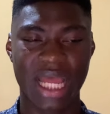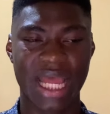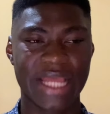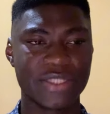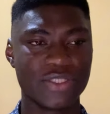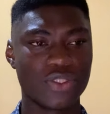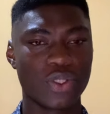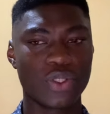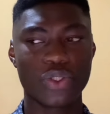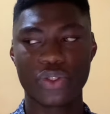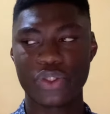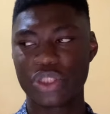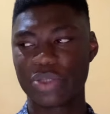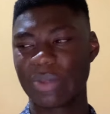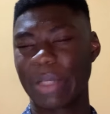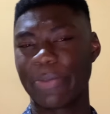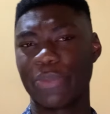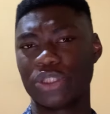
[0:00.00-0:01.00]
I don't
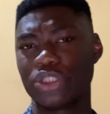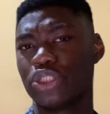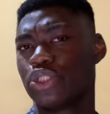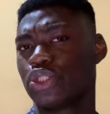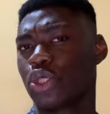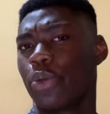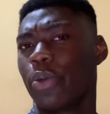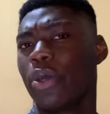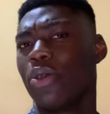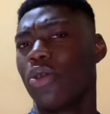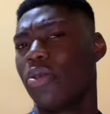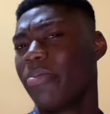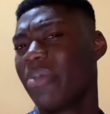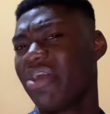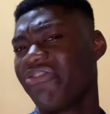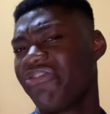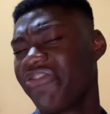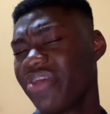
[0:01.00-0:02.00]
use my body towel on
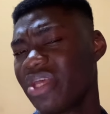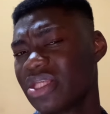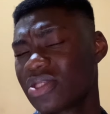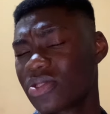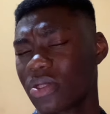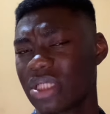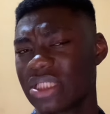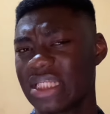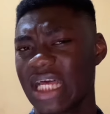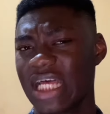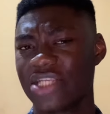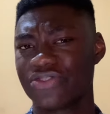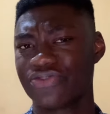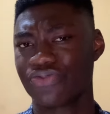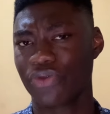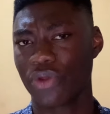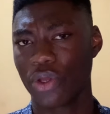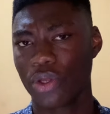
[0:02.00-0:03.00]
my face, but
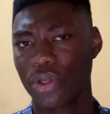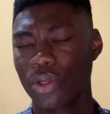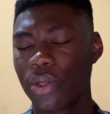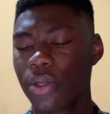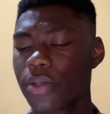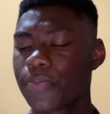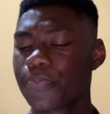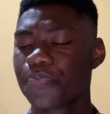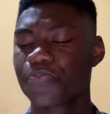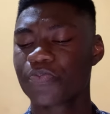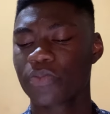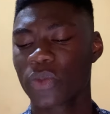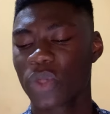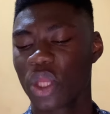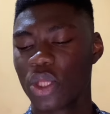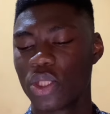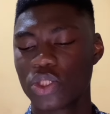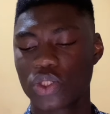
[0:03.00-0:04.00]
that's wrong.
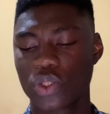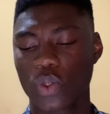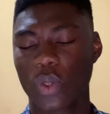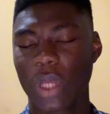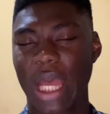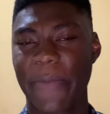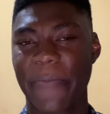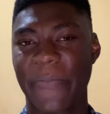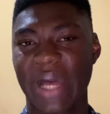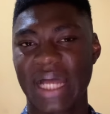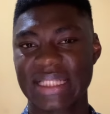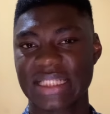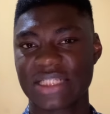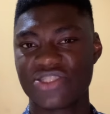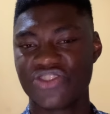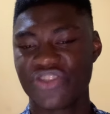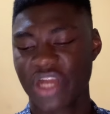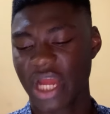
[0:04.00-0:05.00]
So I pat
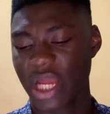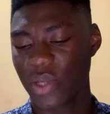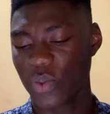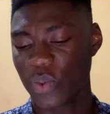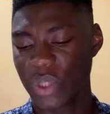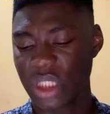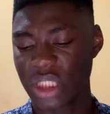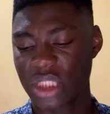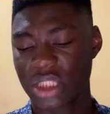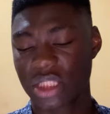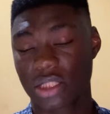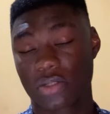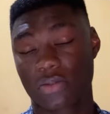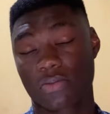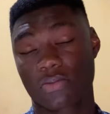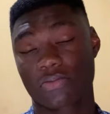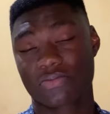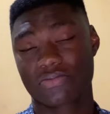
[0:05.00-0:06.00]
dry with
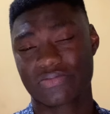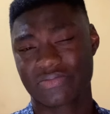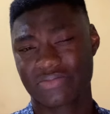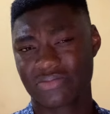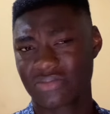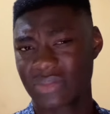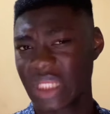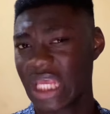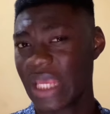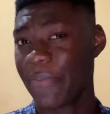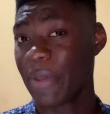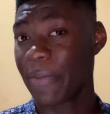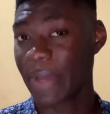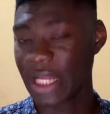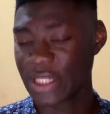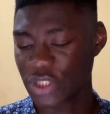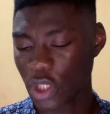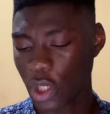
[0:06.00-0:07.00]
a
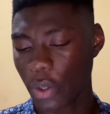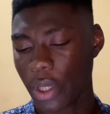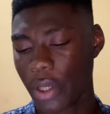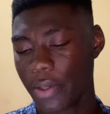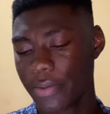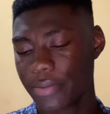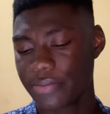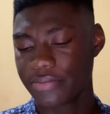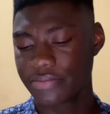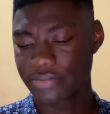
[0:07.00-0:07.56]
paper towel.